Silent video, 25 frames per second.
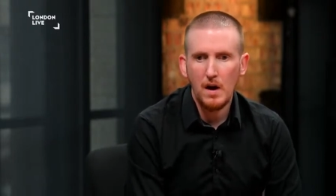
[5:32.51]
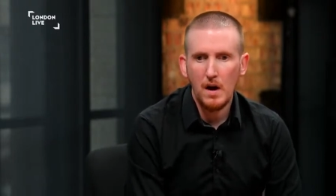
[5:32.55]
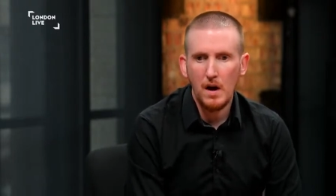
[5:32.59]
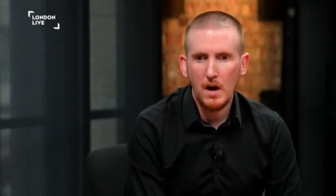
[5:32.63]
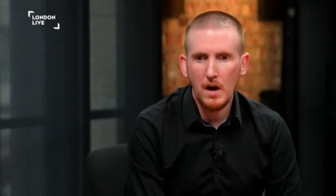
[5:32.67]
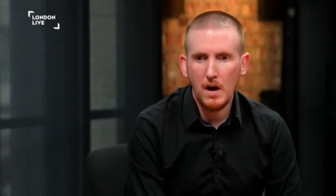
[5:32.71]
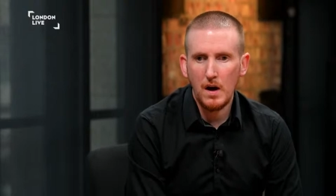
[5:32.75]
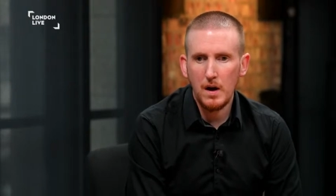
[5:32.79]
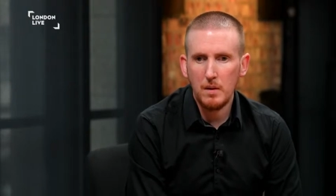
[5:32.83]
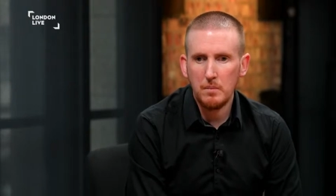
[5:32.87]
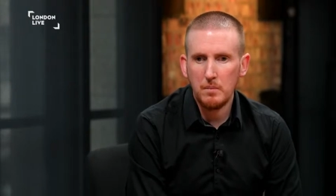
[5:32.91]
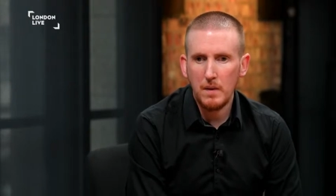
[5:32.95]

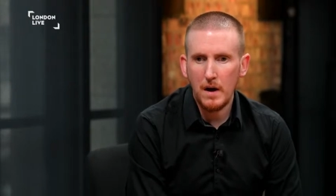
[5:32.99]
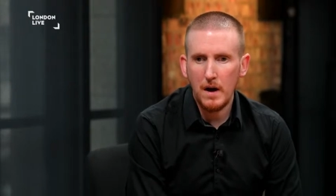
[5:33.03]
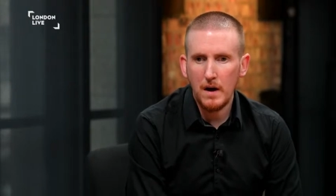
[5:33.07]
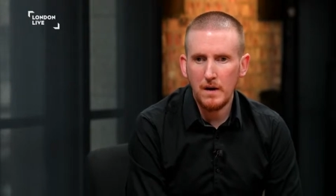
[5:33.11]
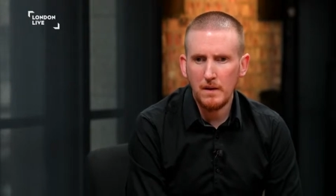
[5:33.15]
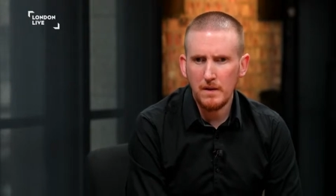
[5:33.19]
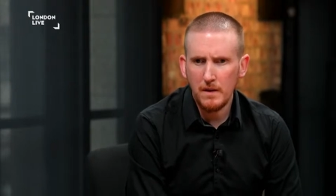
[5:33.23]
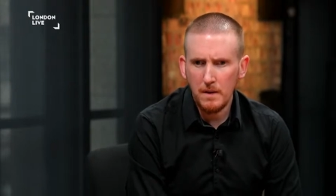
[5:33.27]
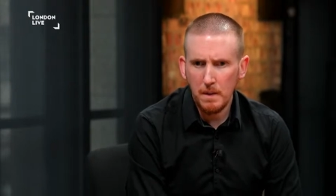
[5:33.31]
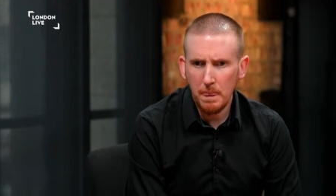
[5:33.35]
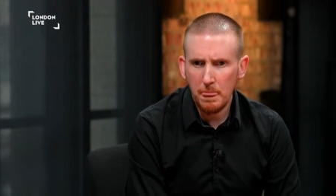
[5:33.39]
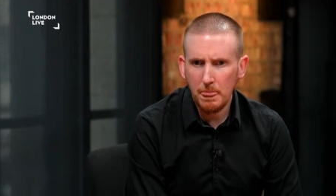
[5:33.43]

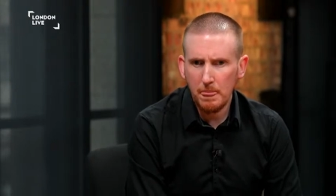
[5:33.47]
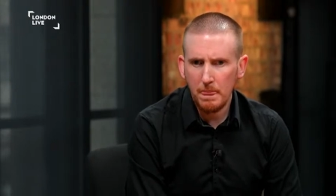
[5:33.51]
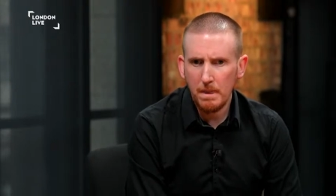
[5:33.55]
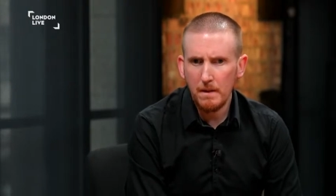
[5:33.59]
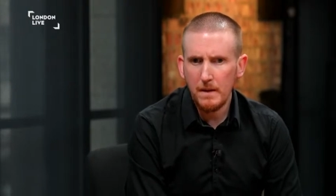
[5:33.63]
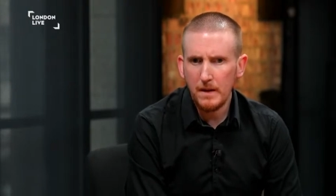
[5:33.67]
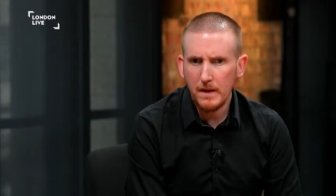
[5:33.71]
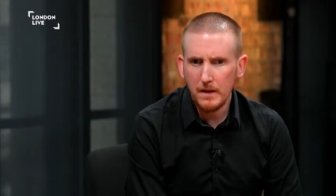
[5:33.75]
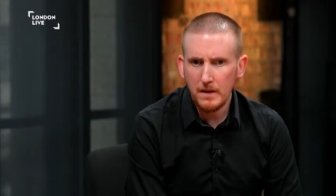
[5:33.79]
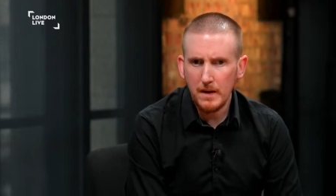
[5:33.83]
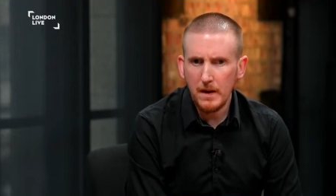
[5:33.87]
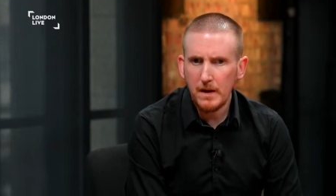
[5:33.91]
And
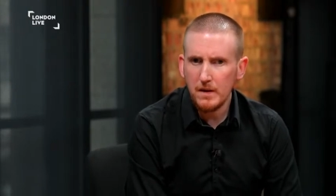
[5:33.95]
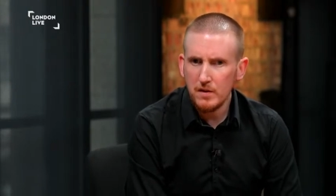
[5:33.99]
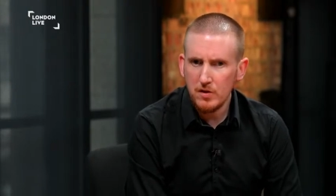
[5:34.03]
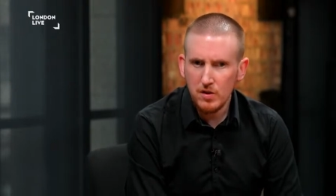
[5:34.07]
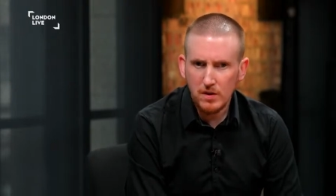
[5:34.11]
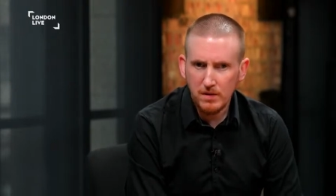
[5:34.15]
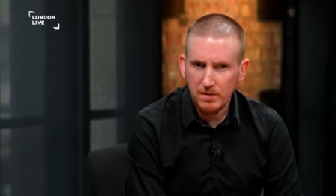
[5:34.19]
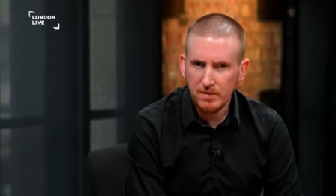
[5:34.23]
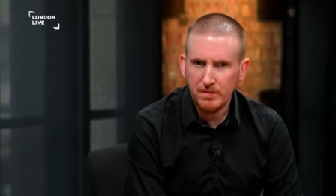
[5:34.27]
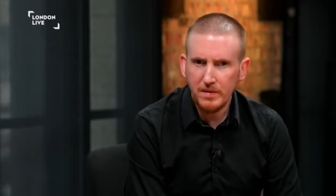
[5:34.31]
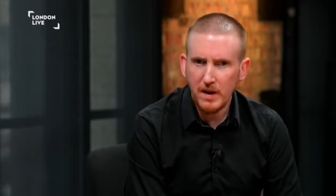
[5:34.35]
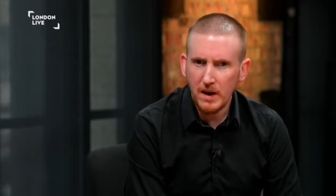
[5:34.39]
it
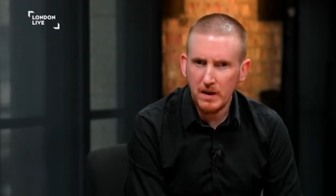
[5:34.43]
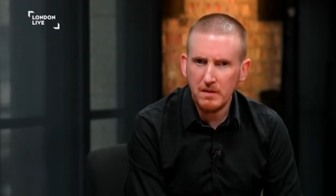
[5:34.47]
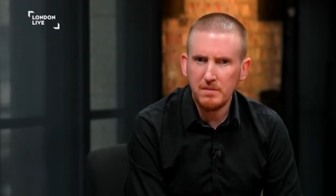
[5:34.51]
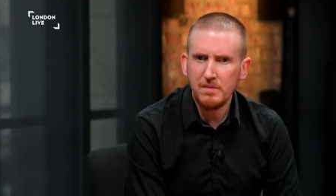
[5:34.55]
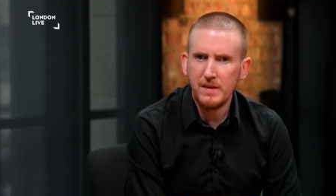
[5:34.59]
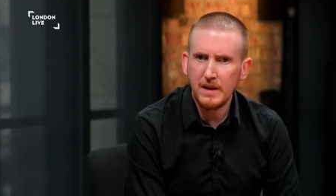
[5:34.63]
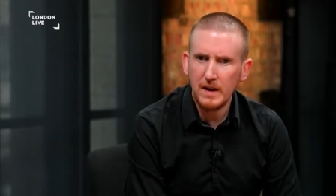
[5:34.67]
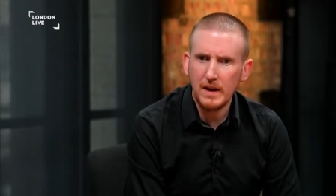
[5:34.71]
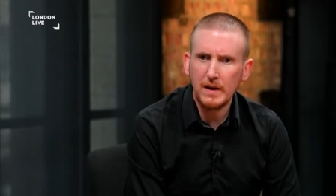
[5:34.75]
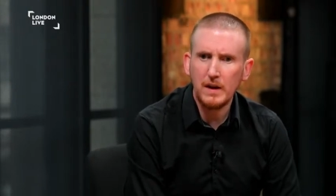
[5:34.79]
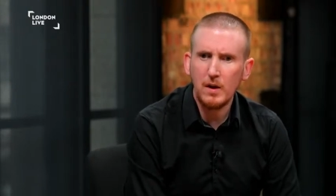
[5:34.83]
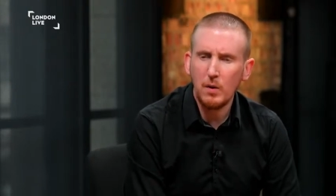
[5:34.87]
just kind of
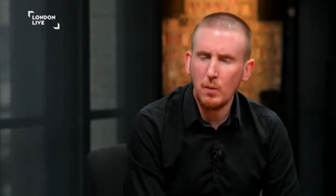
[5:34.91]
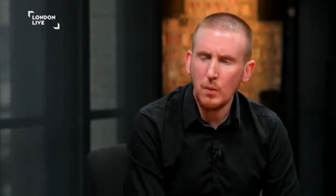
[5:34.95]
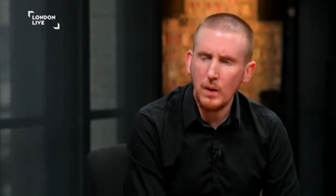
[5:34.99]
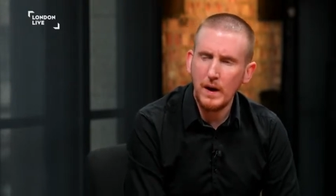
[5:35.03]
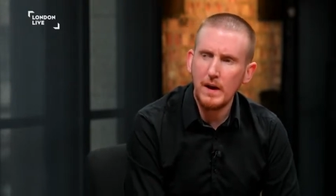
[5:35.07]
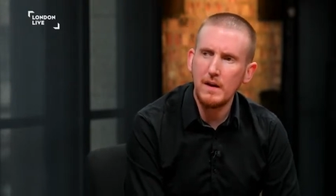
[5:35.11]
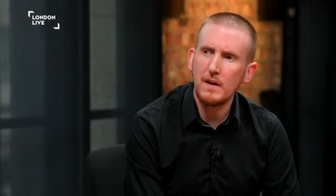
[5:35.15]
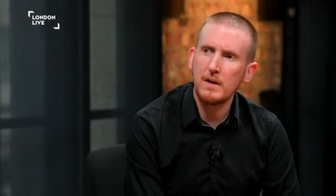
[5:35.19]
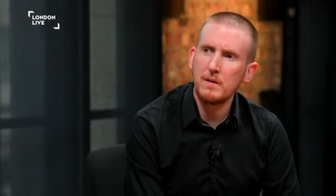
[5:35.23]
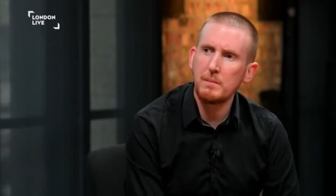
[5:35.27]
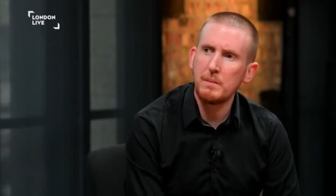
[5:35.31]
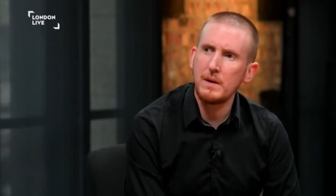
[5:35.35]
felt like a
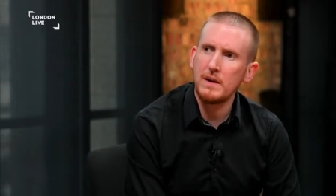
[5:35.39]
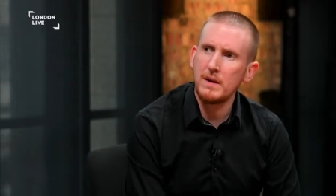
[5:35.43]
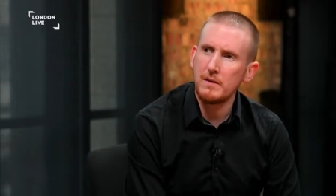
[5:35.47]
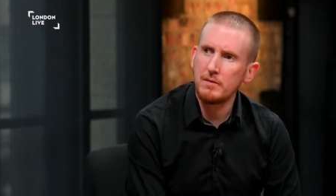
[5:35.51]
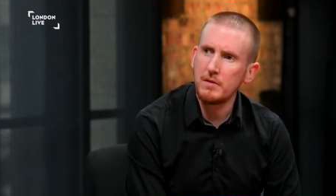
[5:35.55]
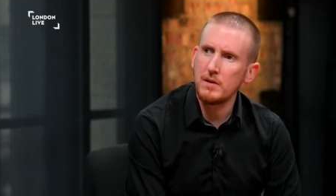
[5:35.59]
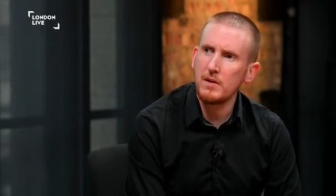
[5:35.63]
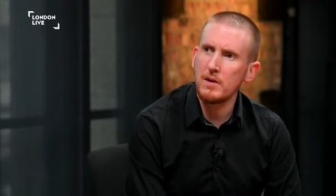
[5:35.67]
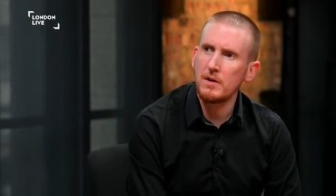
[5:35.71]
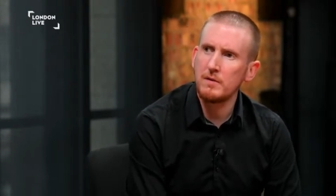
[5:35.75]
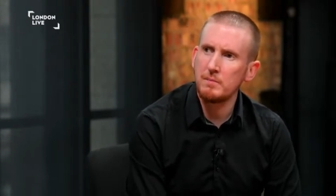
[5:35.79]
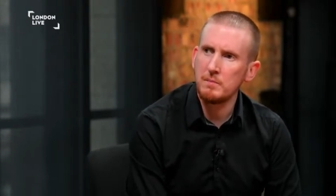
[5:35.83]
weight had been
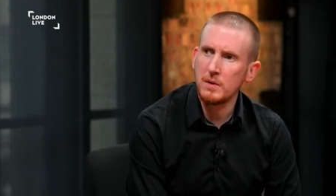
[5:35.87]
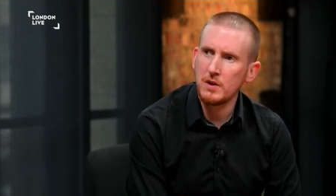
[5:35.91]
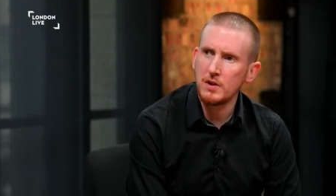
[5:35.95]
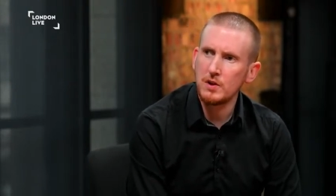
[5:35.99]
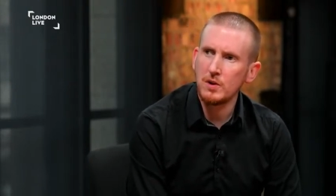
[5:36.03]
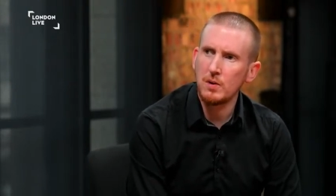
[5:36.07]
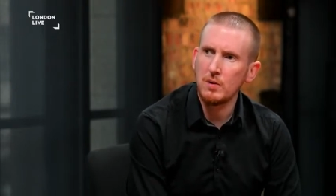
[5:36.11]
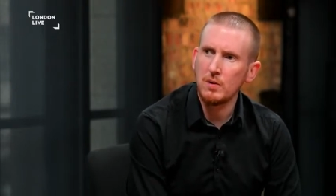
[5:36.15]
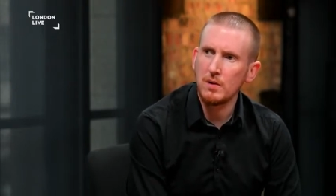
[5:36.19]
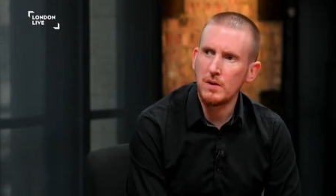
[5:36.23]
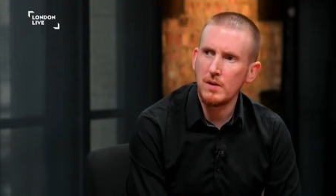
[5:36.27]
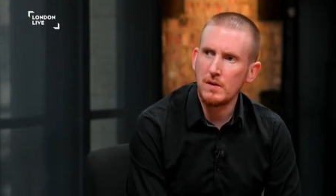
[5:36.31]
lifted off my
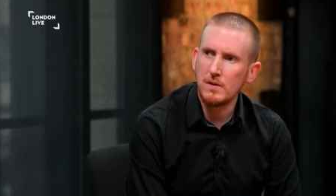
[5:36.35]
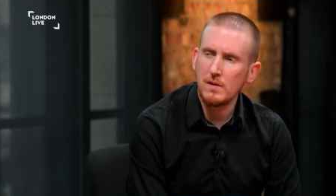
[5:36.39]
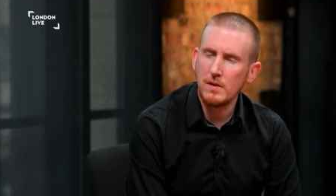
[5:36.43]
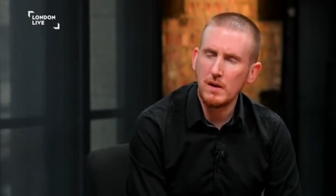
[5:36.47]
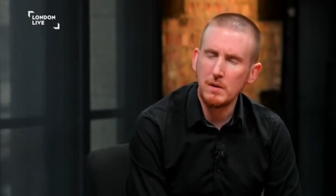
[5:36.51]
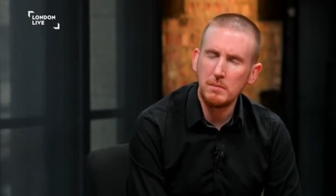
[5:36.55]
shoulders.